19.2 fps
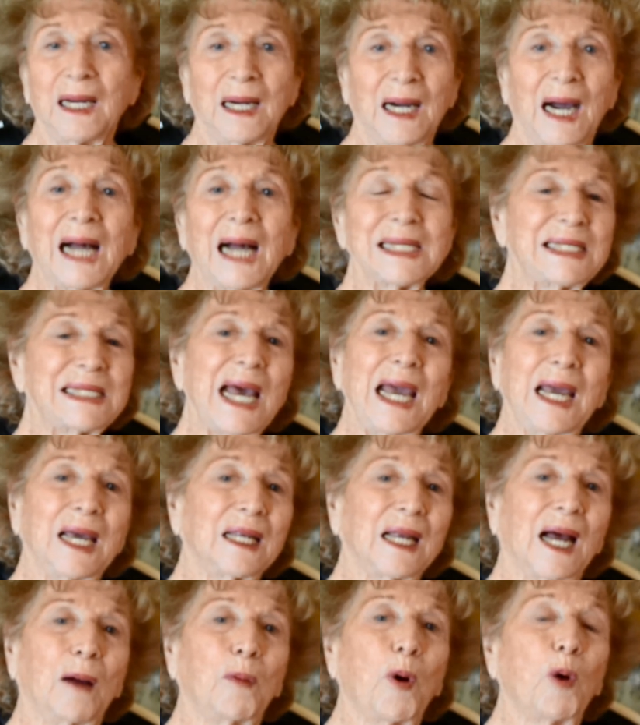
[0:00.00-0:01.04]
I'll say
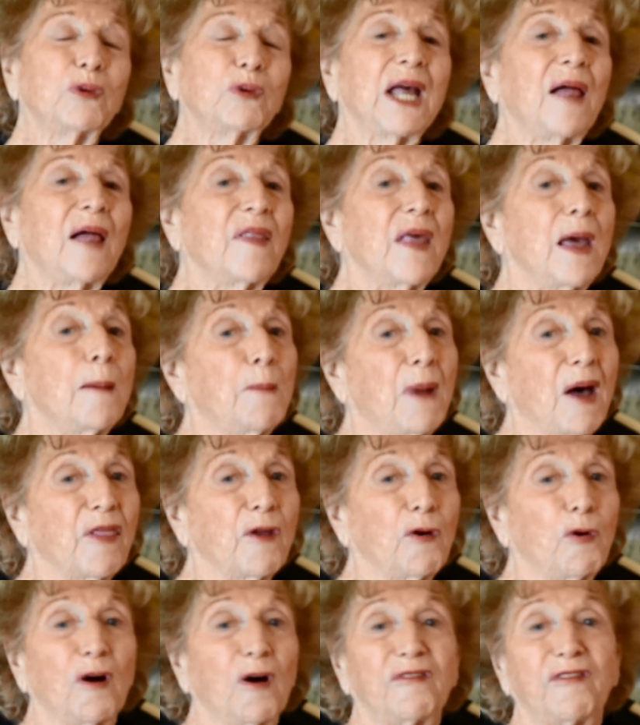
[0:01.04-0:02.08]
it. I won't tell their
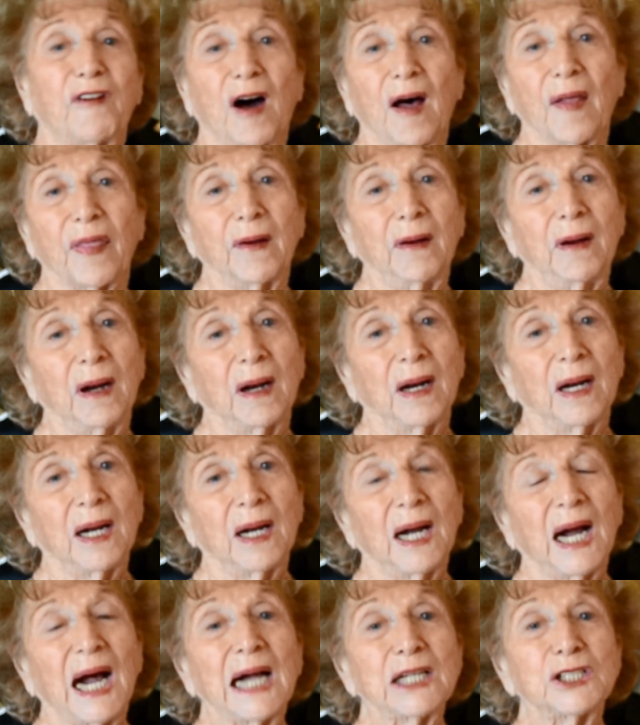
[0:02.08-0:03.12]
mother or father.
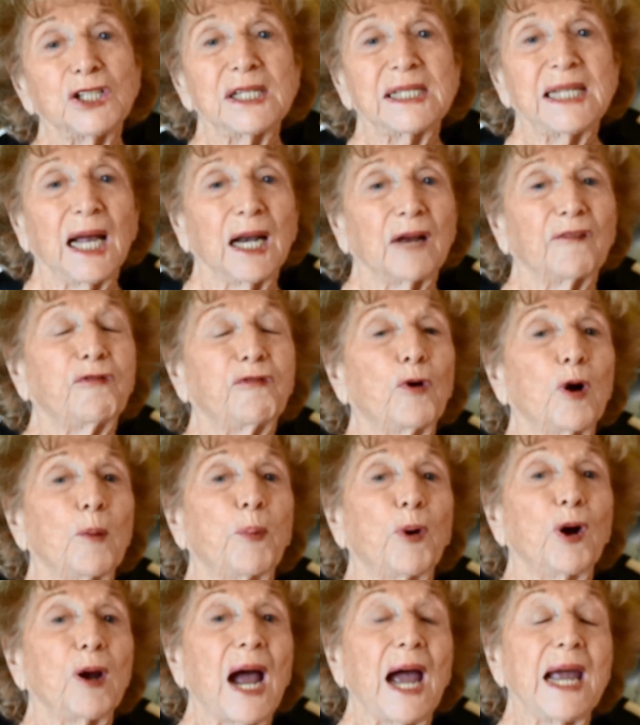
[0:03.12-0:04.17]
I'll just tell the foreign
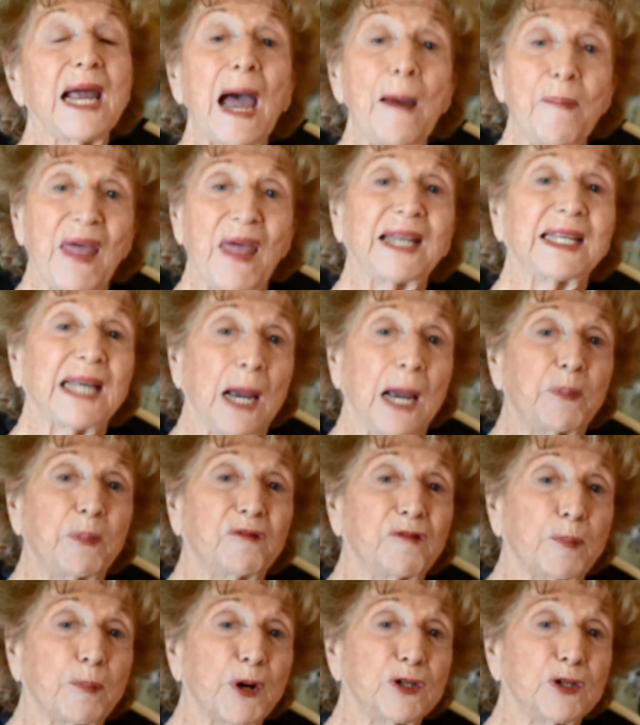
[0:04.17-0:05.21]
point. I am that type of
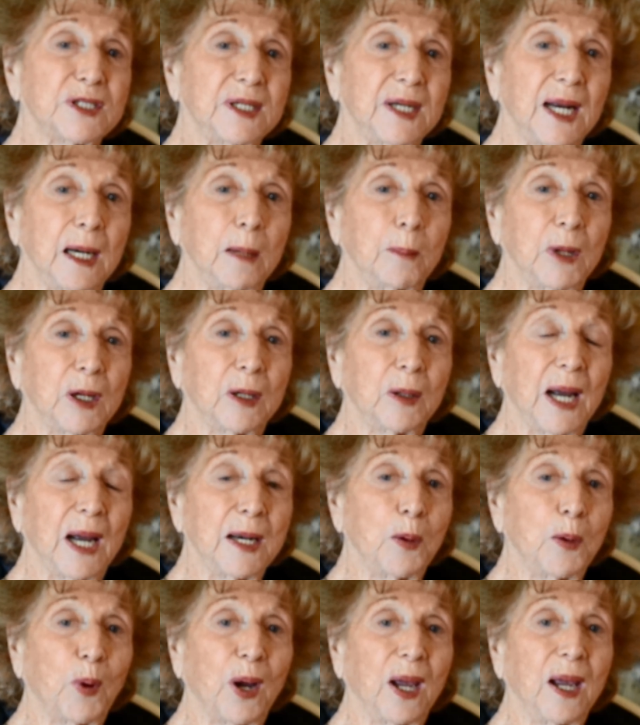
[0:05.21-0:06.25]
a person
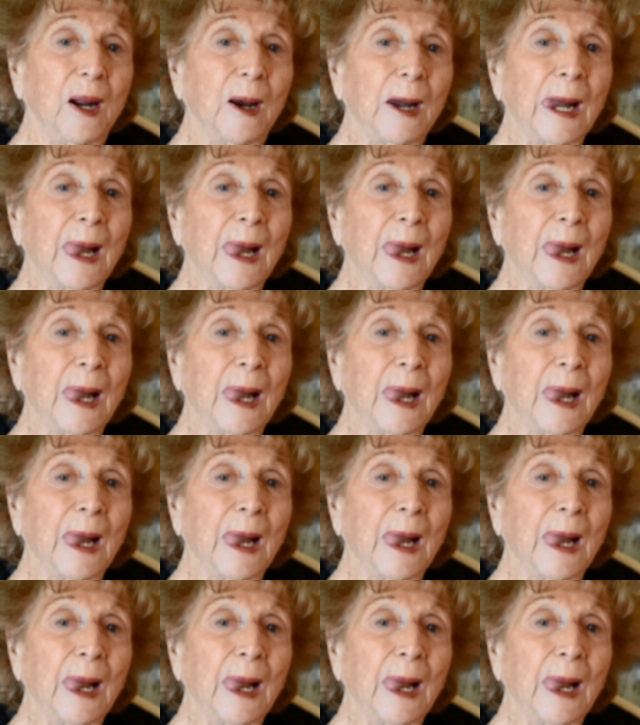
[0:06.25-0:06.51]
anyway.